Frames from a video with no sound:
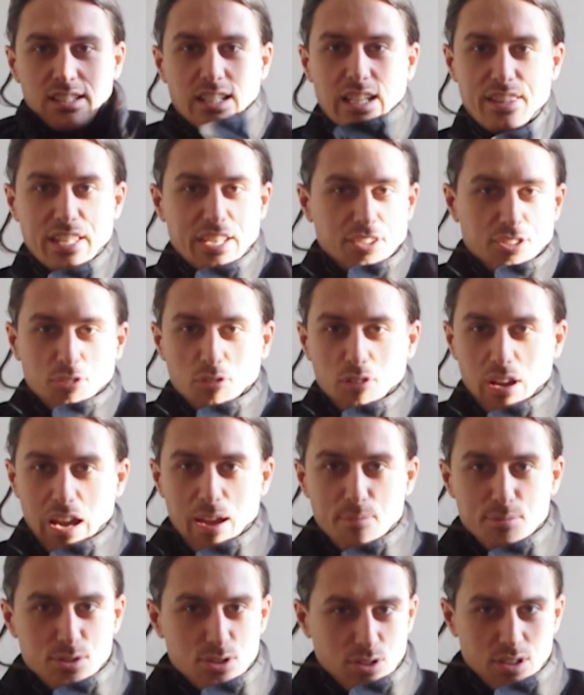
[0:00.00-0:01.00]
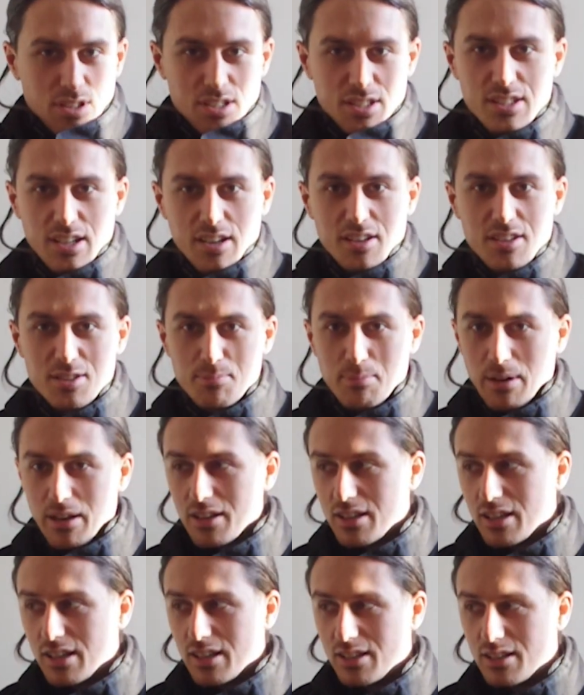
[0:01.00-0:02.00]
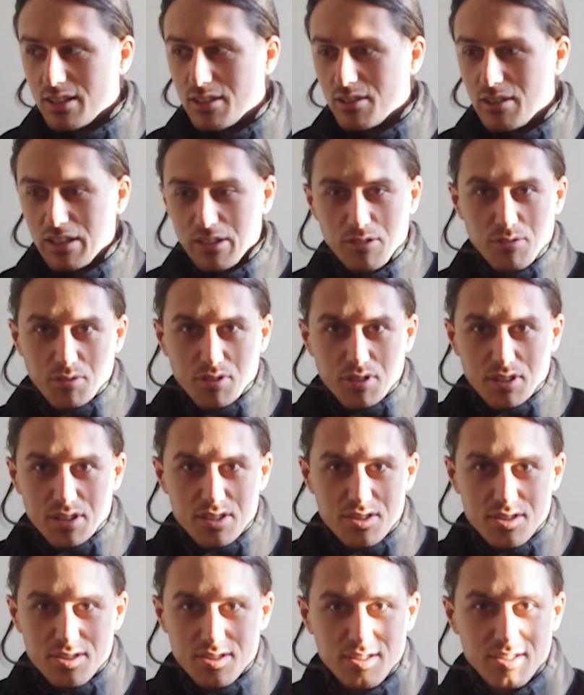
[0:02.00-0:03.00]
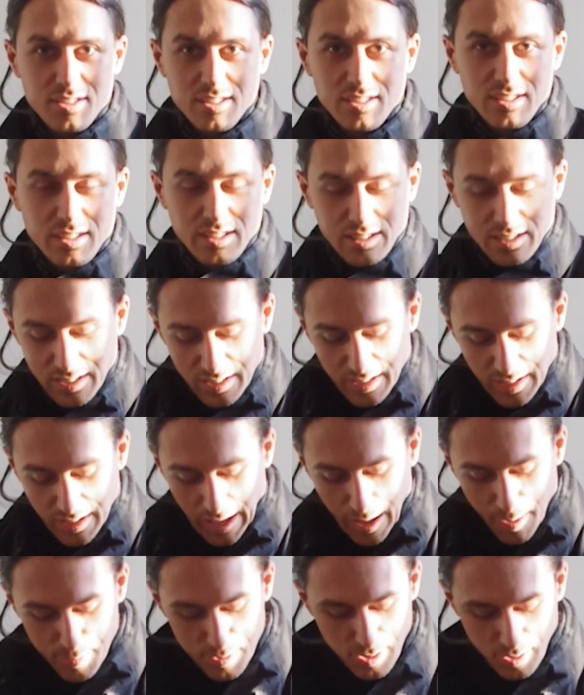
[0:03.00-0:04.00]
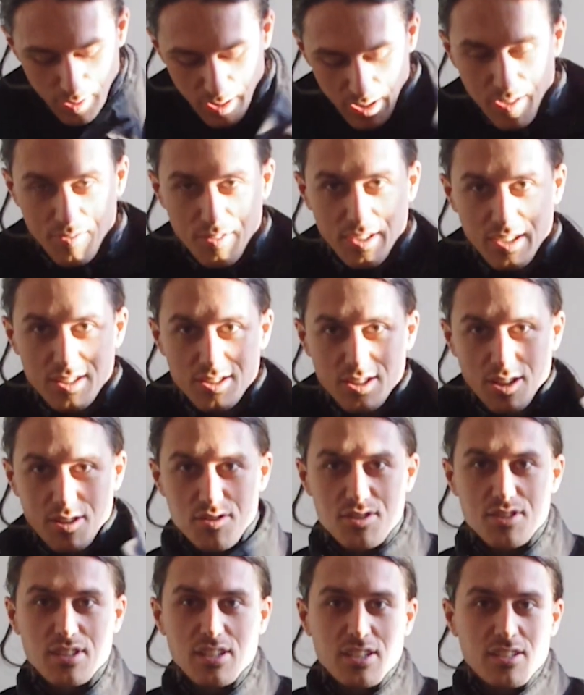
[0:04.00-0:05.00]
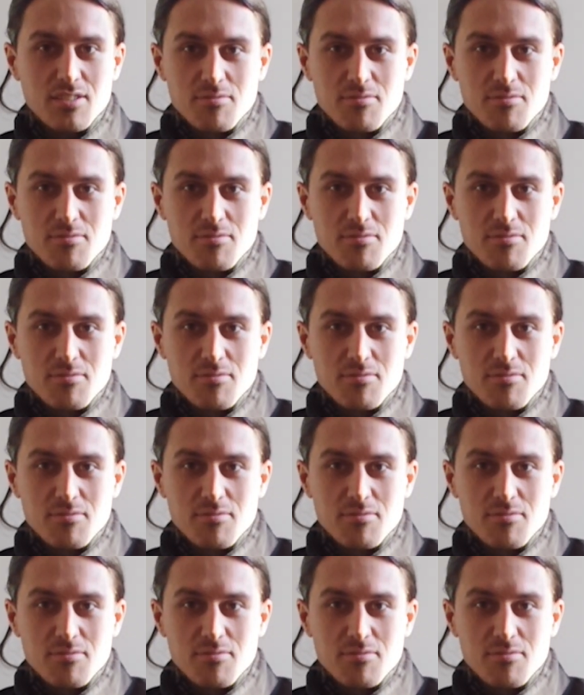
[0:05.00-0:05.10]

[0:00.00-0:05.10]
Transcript: And then you're absolutely snug as a bug in all of this. Absolutely lovely and toasty.